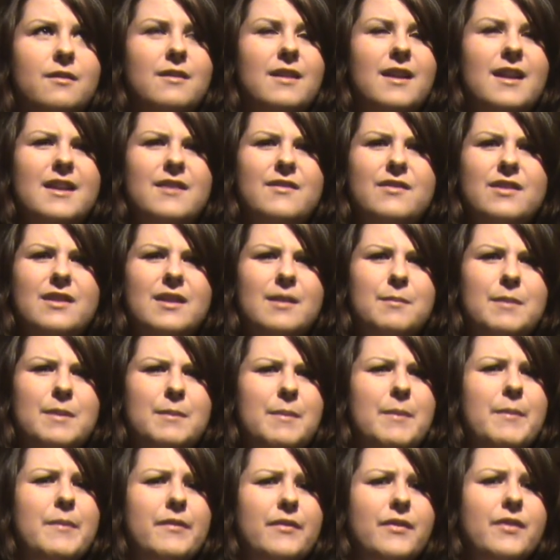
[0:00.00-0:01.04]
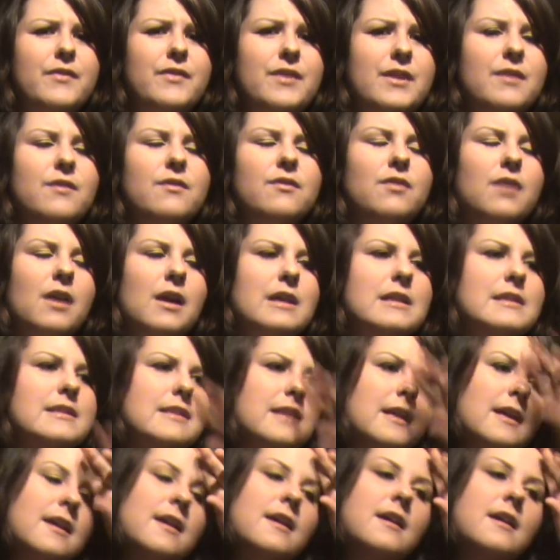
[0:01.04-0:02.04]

Not even that many, maybe 15 fries.